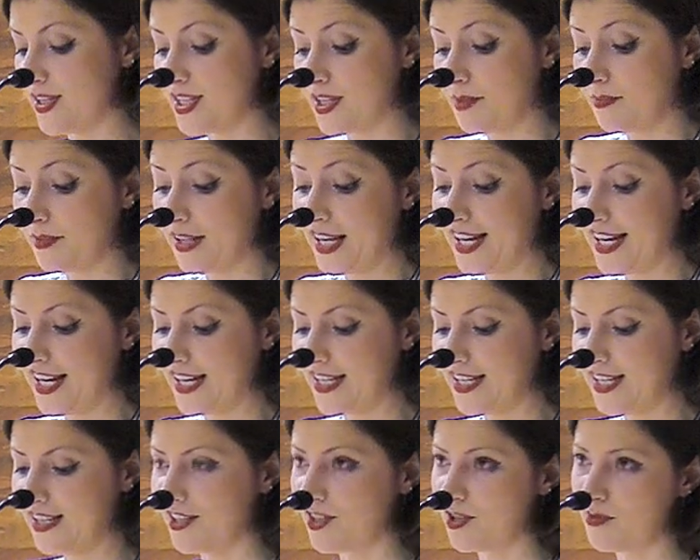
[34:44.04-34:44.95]
It seemed like
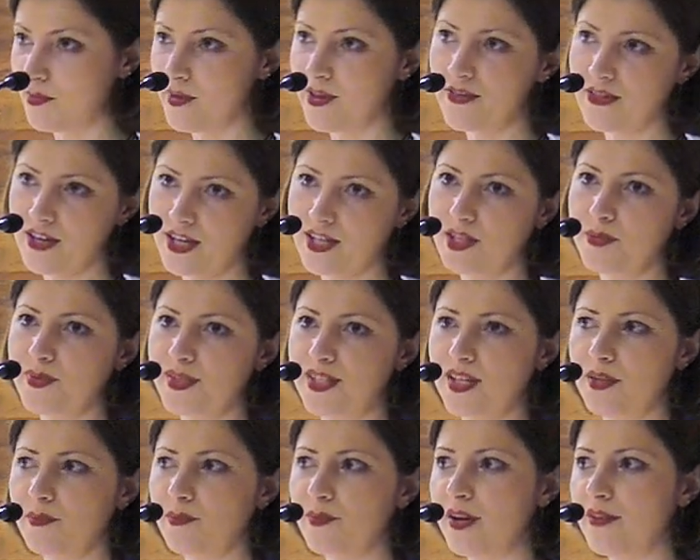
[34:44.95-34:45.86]
I needed to be
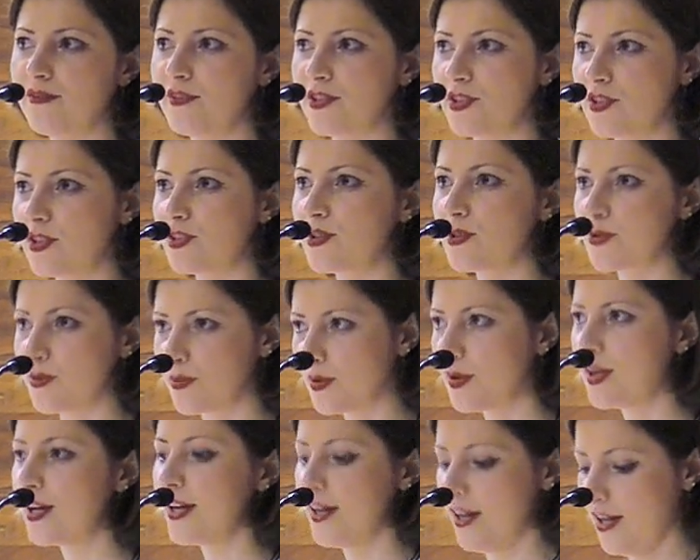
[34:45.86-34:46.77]
30% braver just
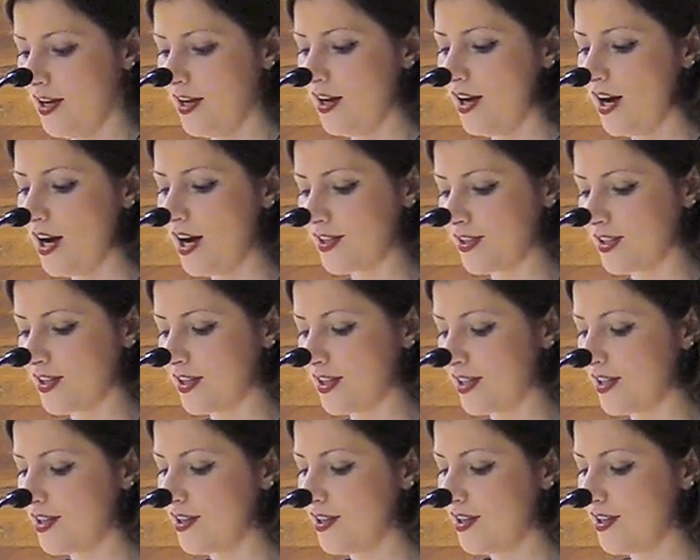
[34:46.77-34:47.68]
to
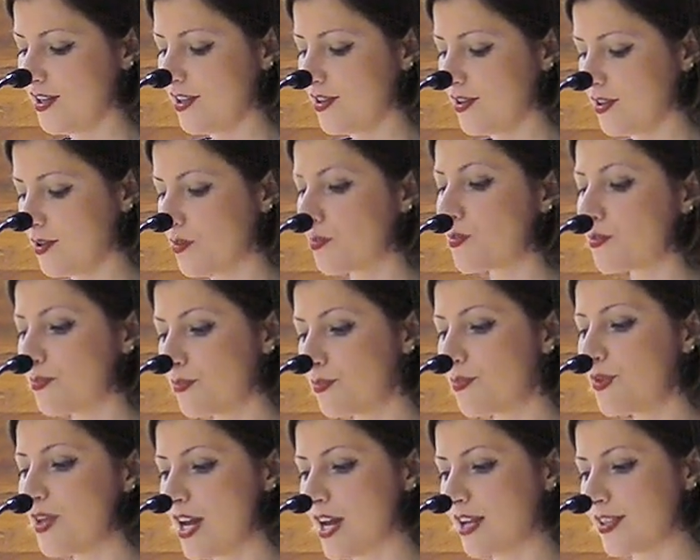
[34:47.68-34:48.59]
utter the,
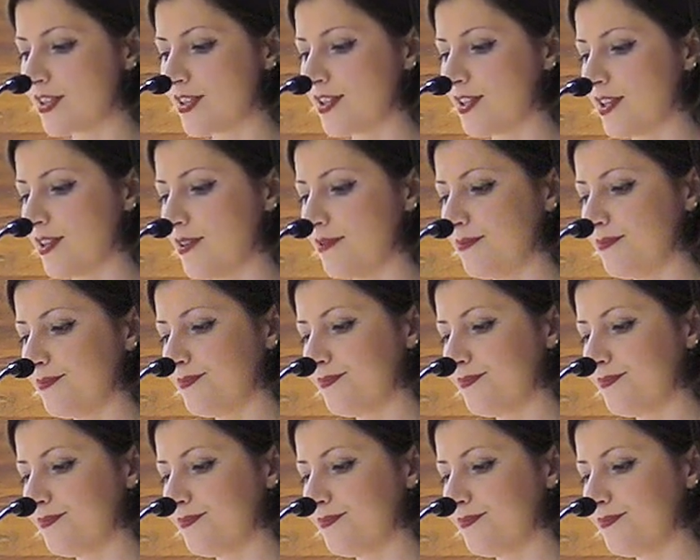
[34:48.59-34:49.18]
the answer.